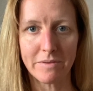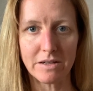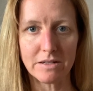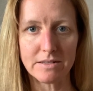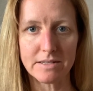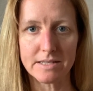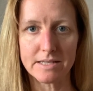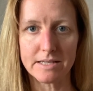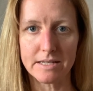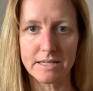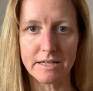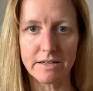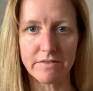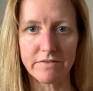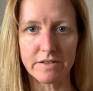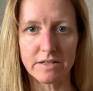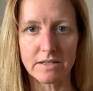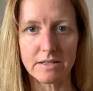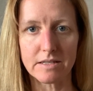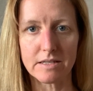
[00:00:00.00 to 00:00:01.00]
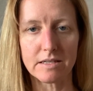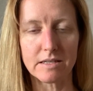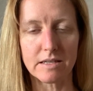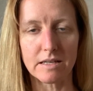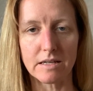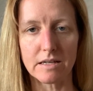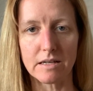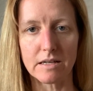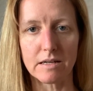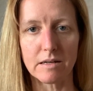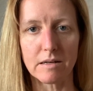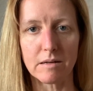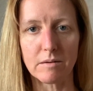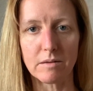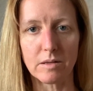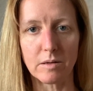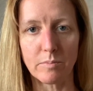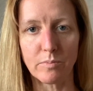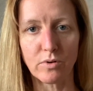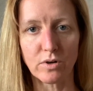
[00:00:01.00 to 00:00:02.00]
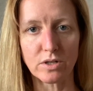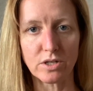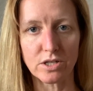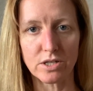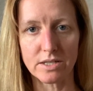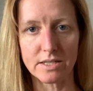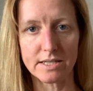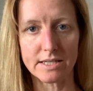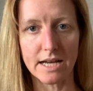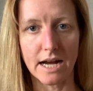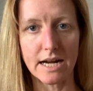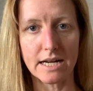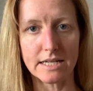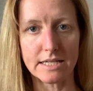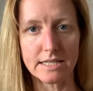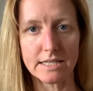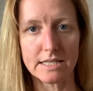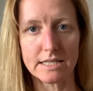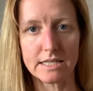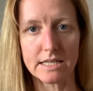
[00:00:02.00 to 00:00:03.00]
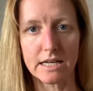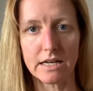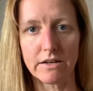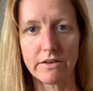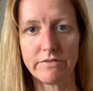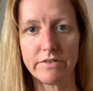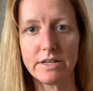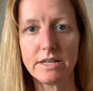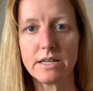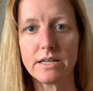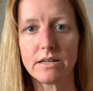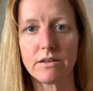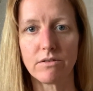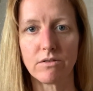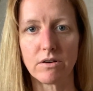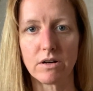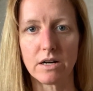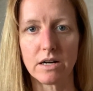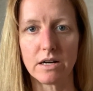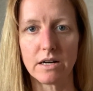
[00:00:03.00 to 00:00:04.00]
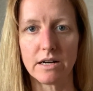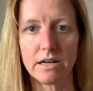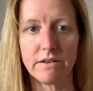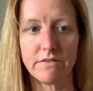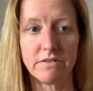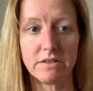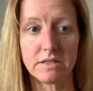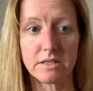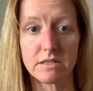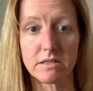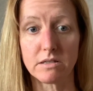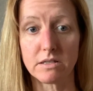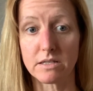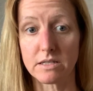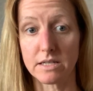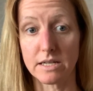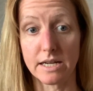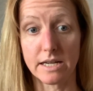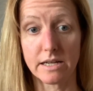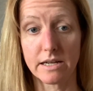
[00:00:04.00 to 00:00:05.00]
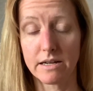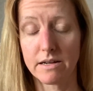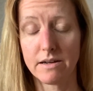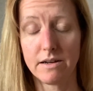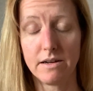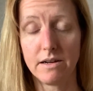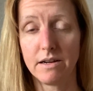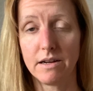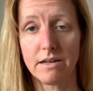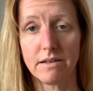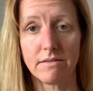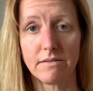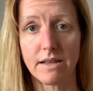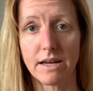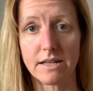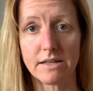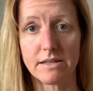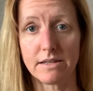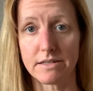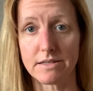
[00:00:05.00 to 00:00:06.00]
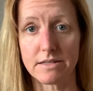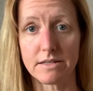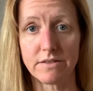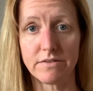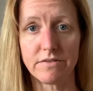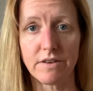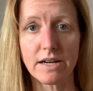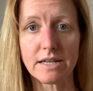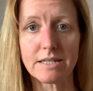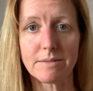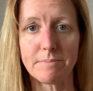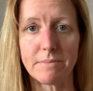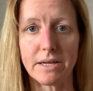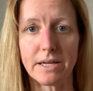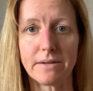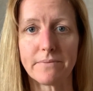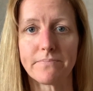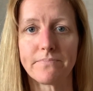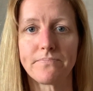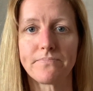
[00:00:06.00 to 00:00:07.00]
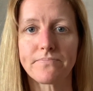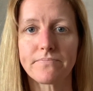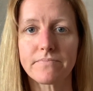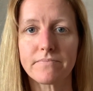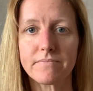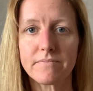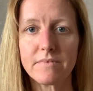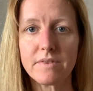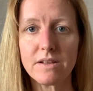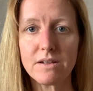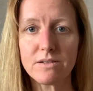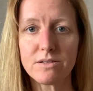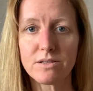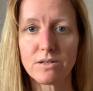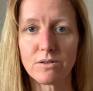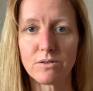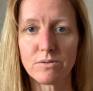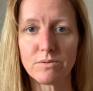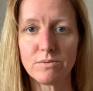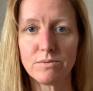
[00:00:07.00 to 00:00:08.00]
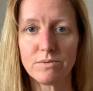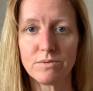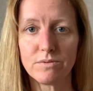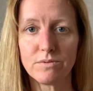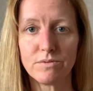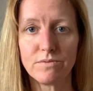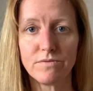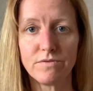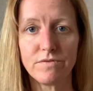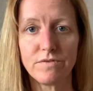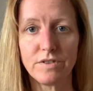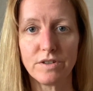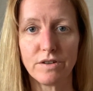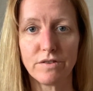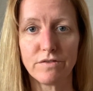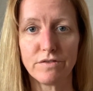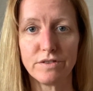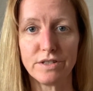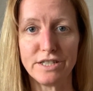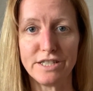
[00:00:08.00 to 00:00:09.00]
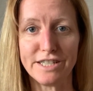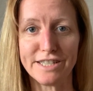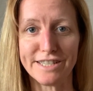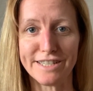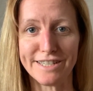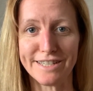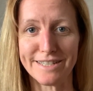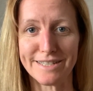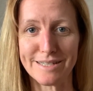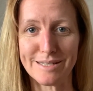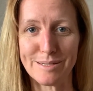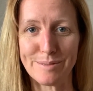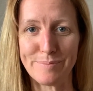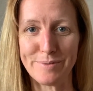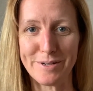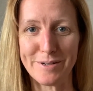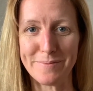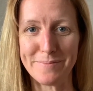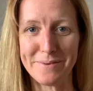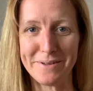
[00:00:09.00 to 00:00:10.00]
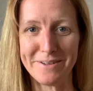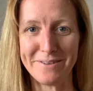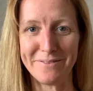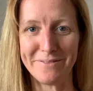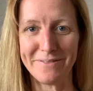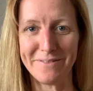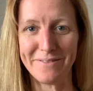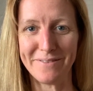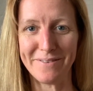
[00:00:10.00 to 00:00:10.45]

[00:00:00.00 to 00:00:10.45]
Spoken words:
and see if it's the portion size of it or if it's just like that doesn't affect me. So feel free to experiment